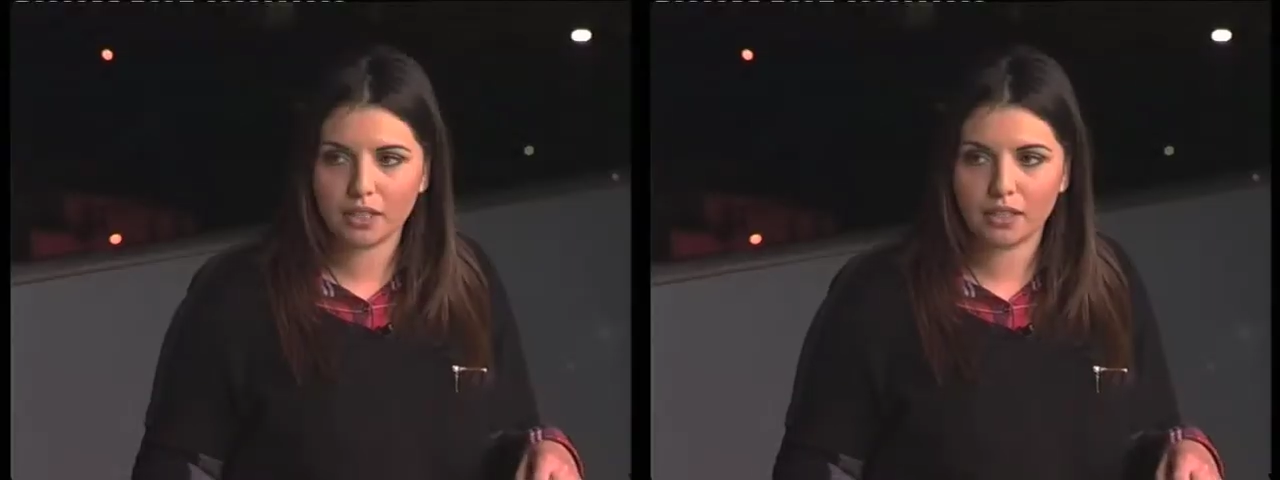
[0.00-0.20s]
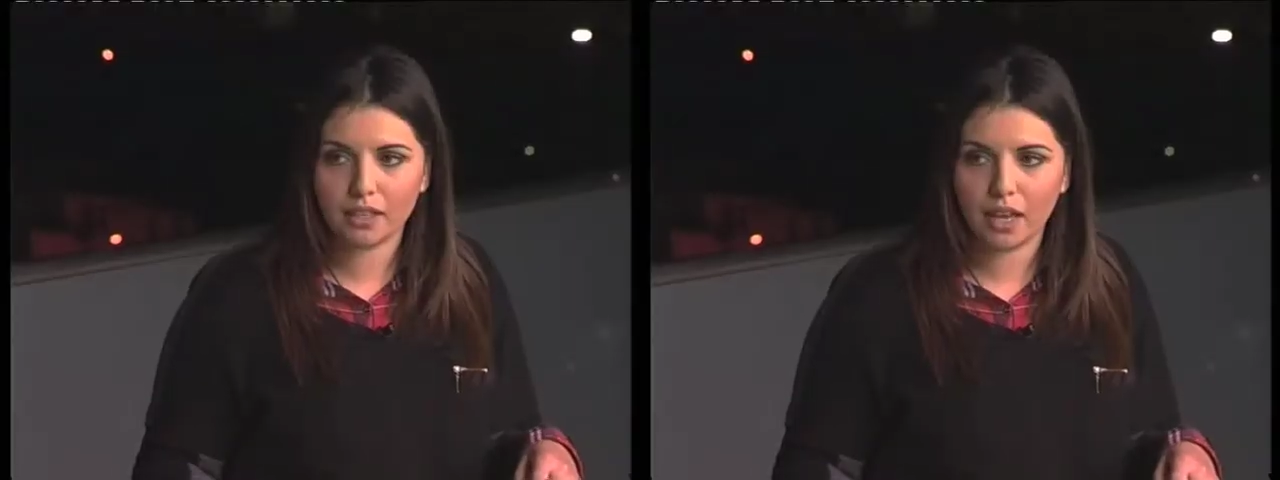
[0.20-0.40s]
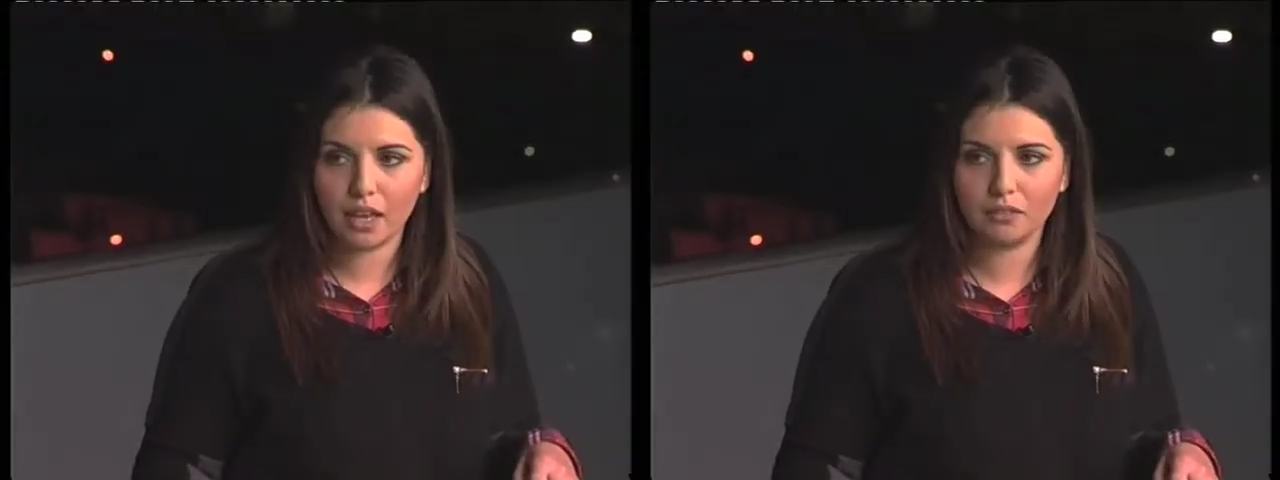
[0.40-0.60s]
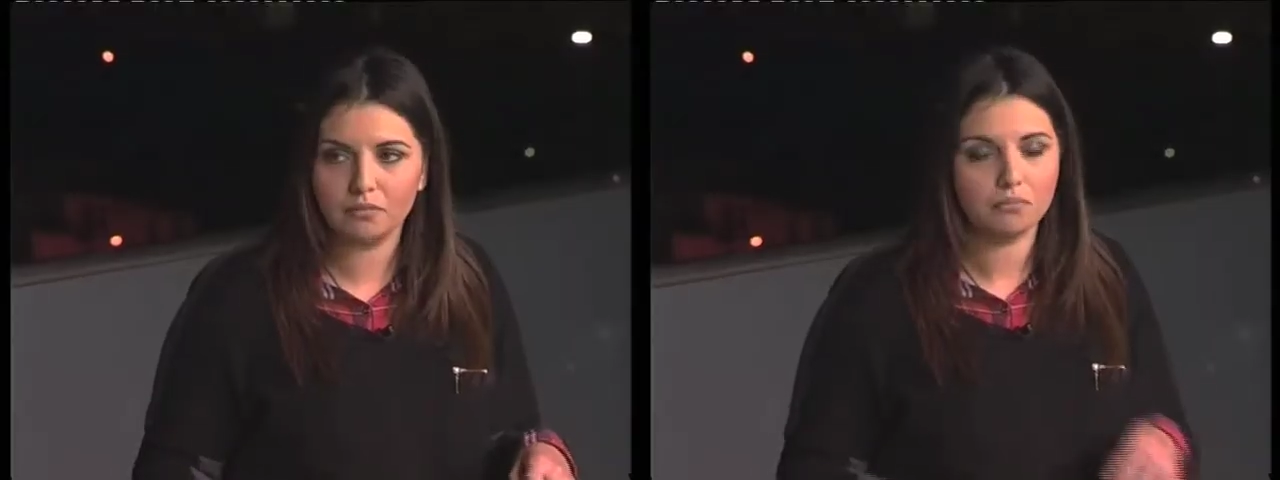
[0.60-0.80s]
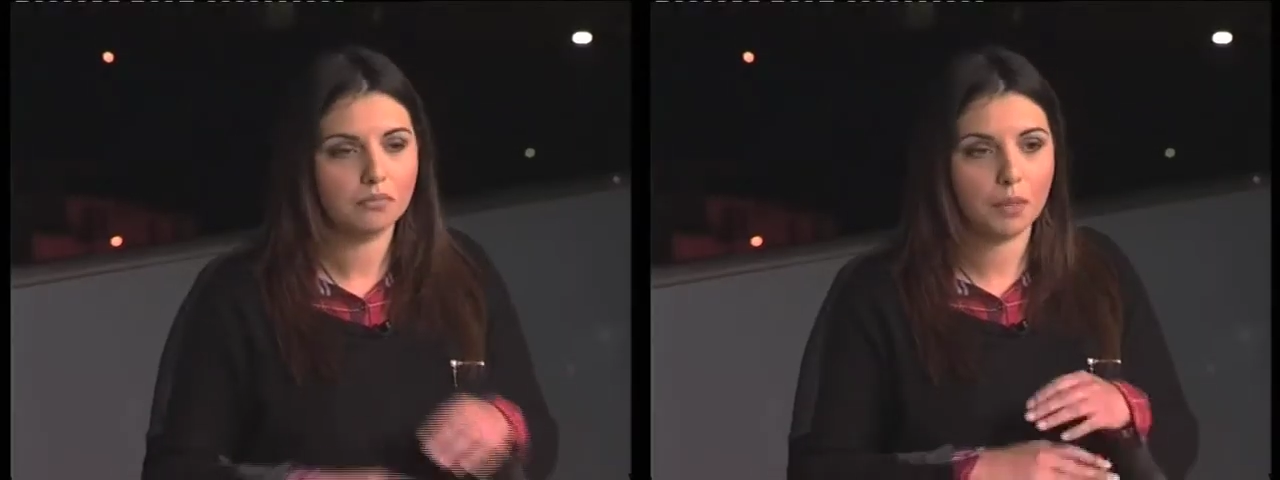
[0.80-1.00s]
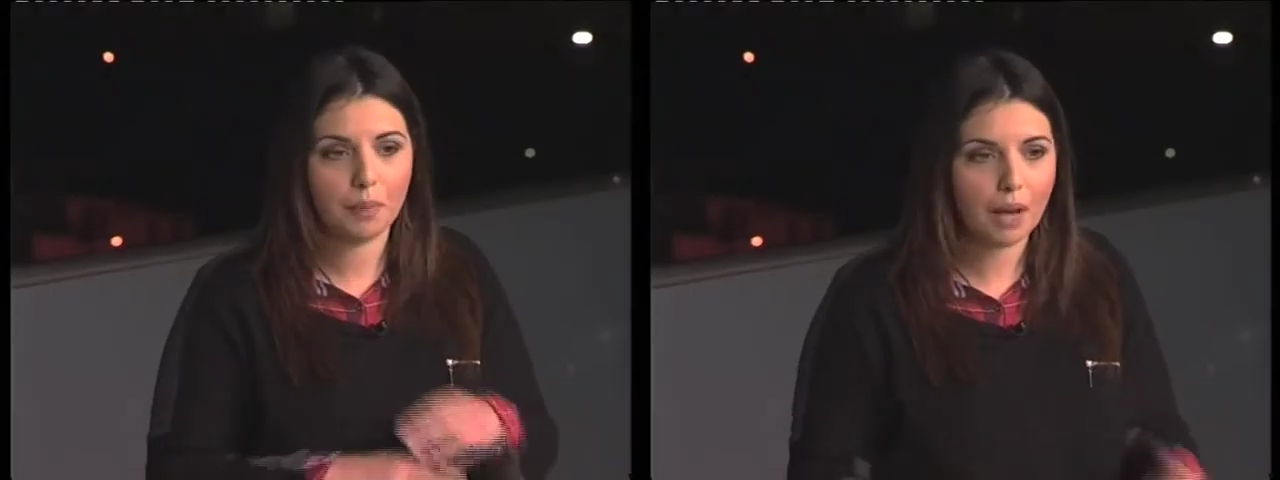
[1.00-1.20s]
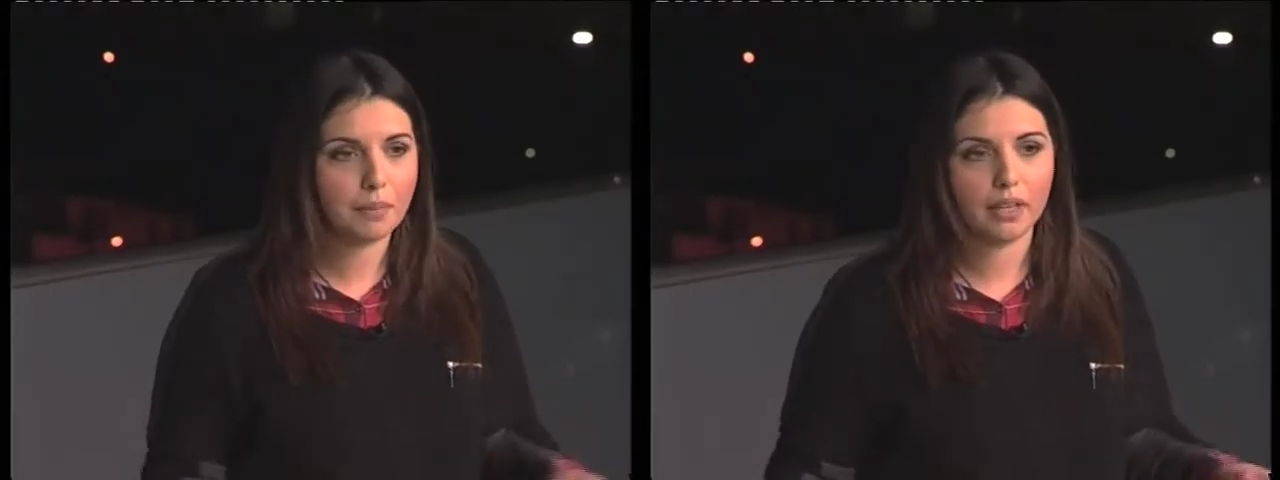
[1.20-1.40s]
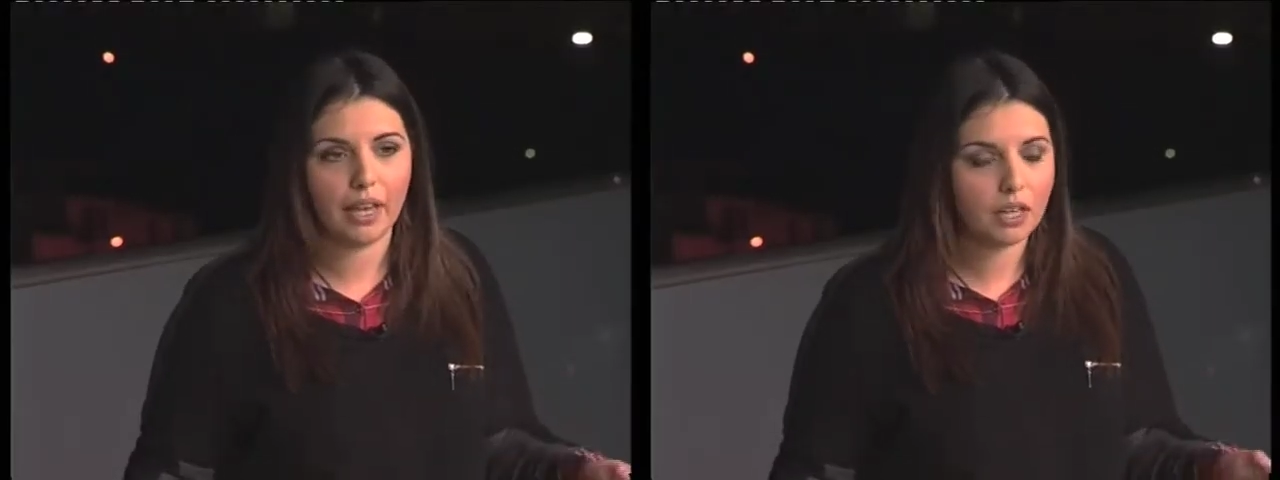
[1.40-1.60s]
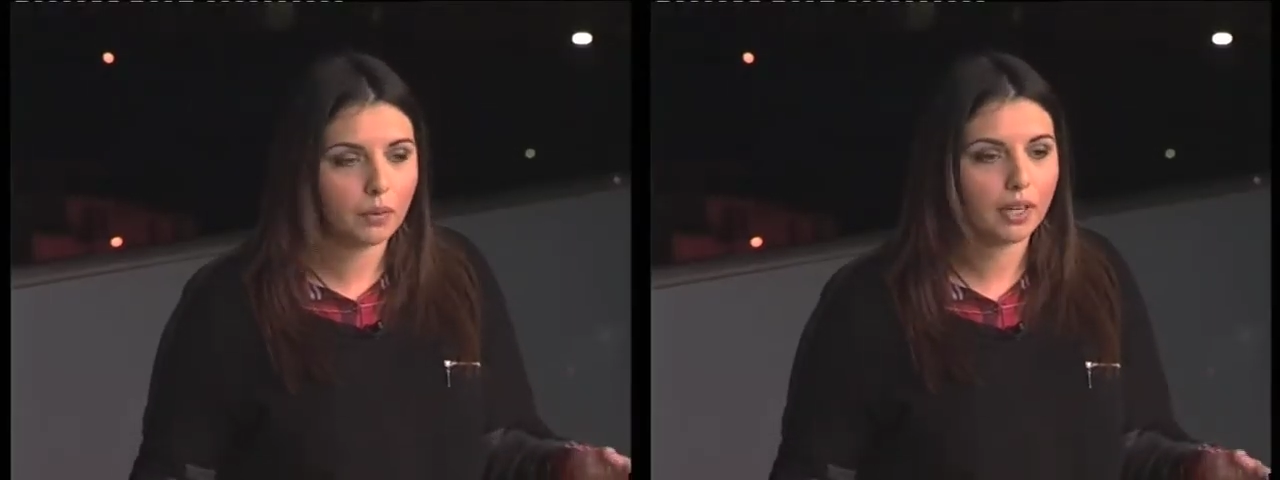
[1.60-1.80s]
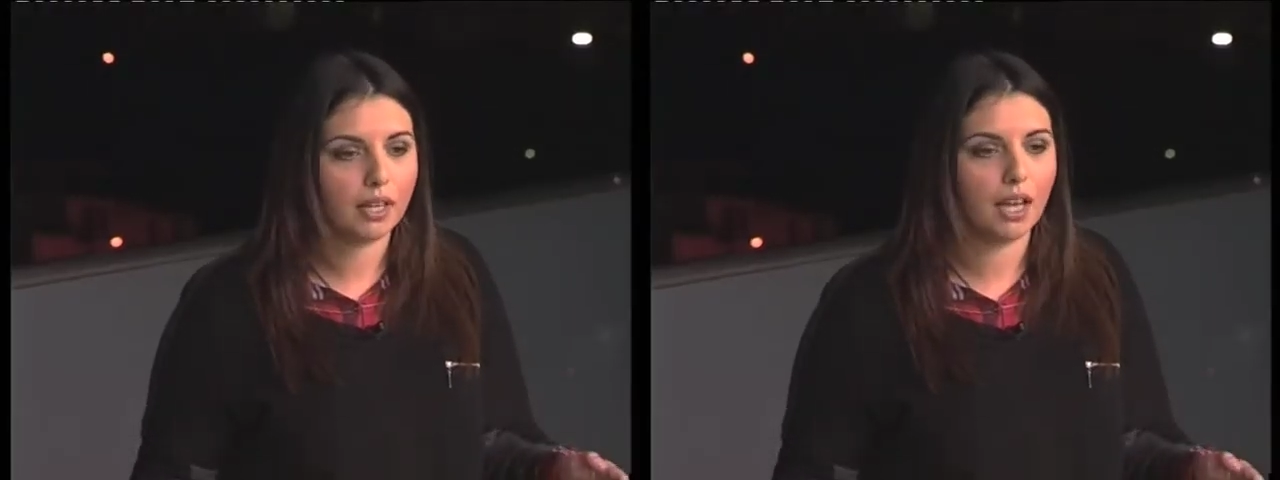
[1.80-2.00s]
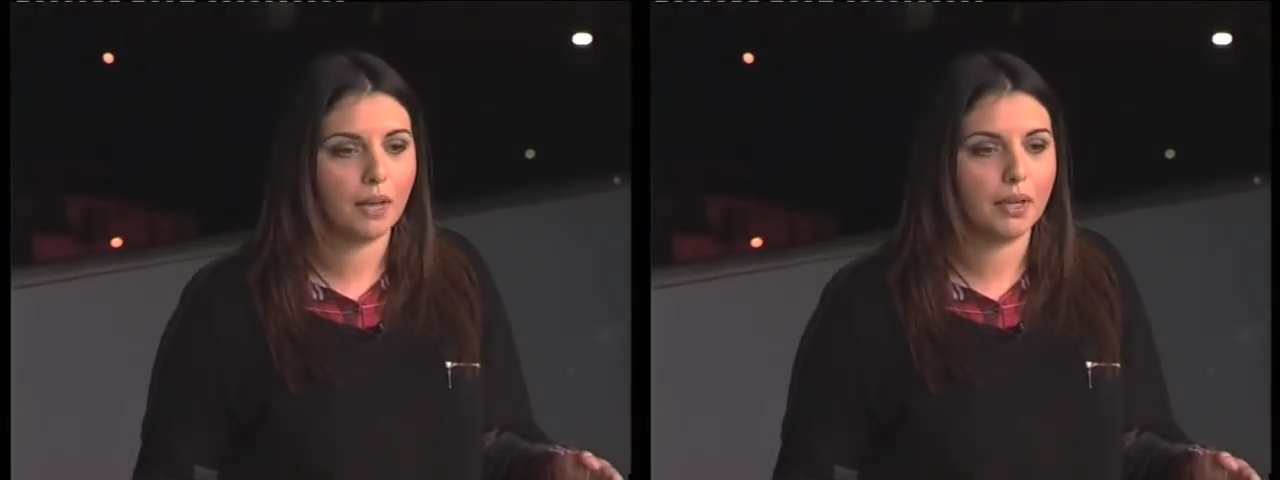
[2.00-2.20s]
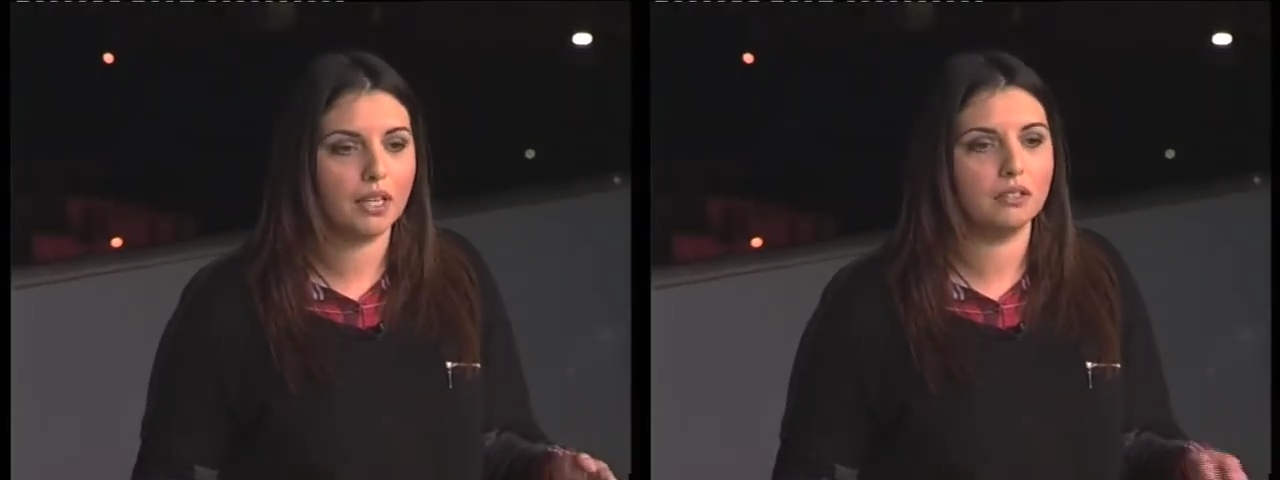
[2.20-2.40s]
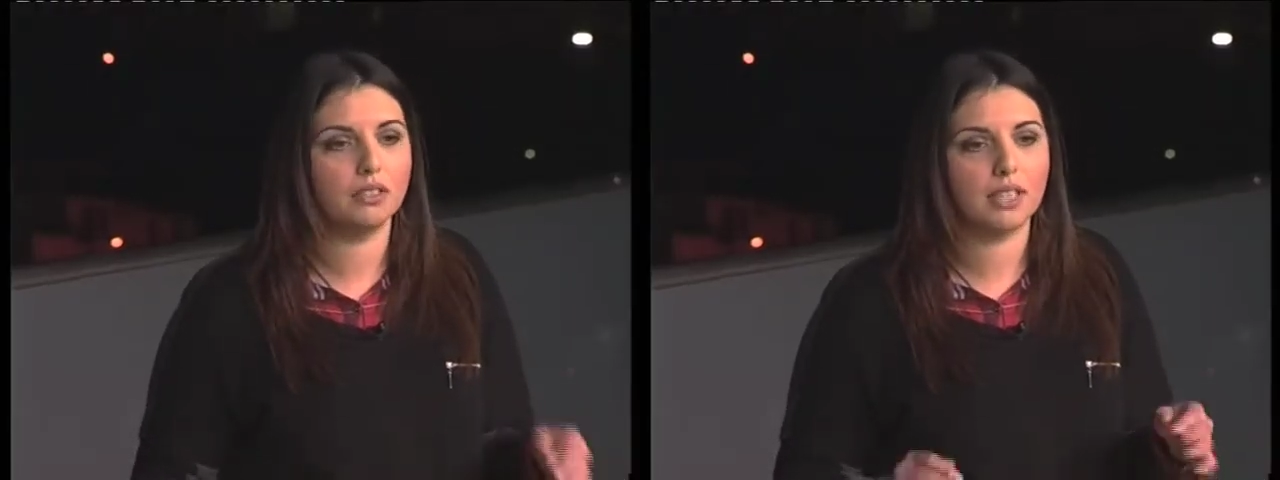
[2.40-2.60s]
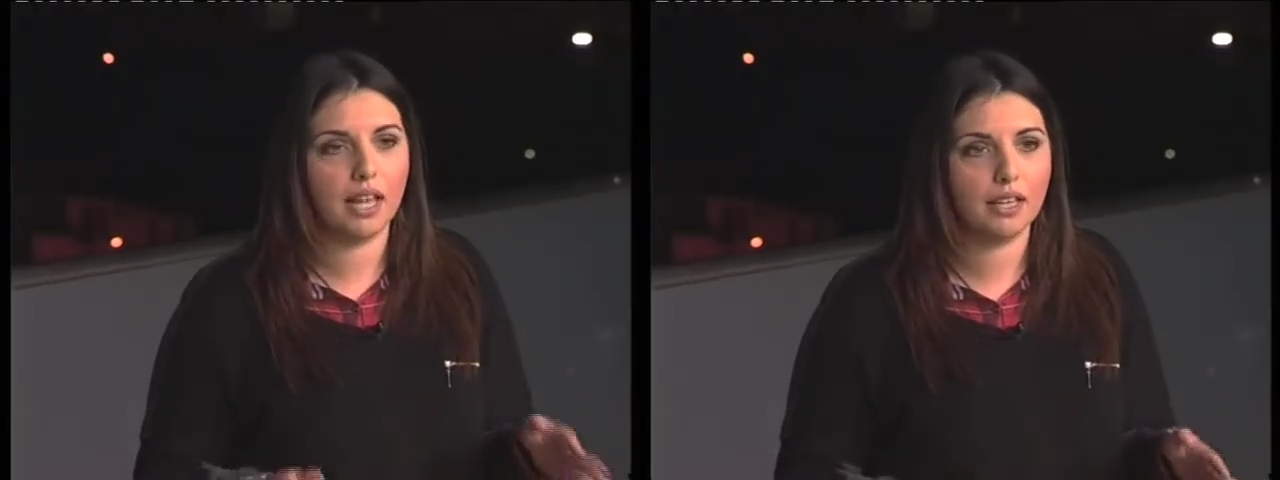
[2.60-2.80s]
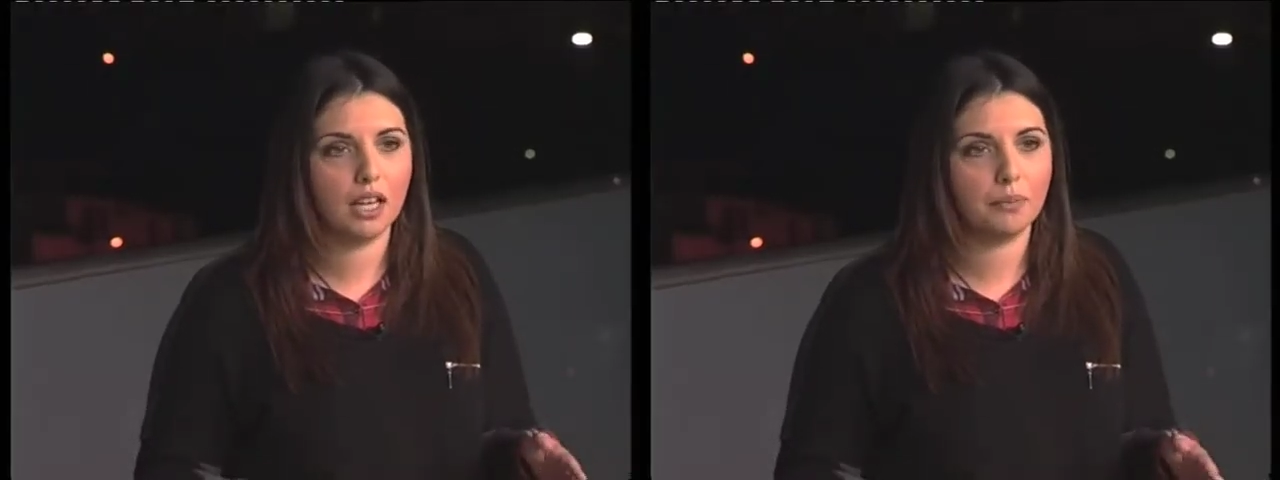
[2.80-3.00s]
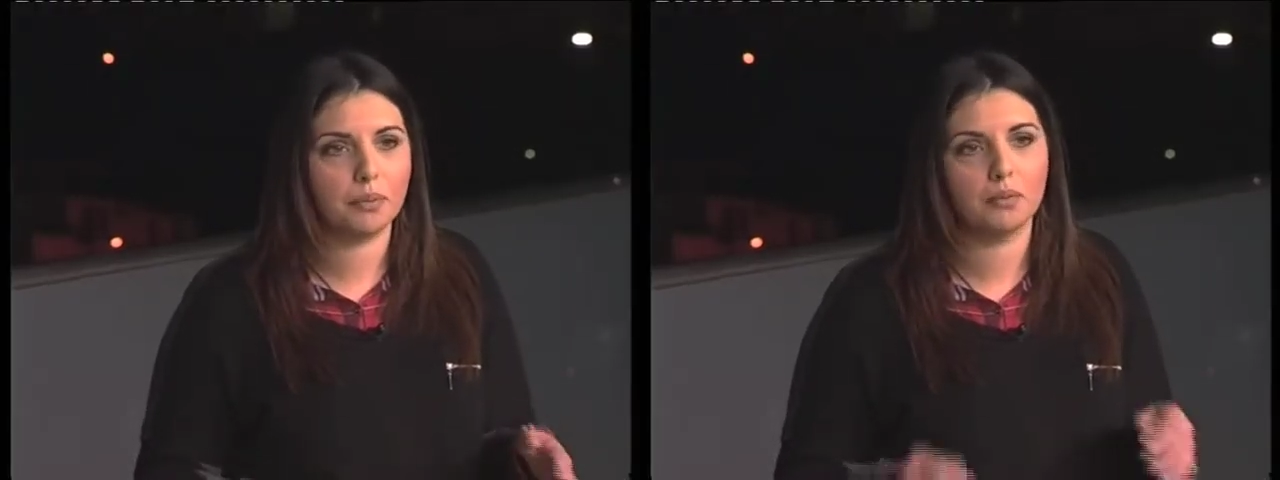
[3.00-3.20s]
on the day. The public, anyone can come in, sign up,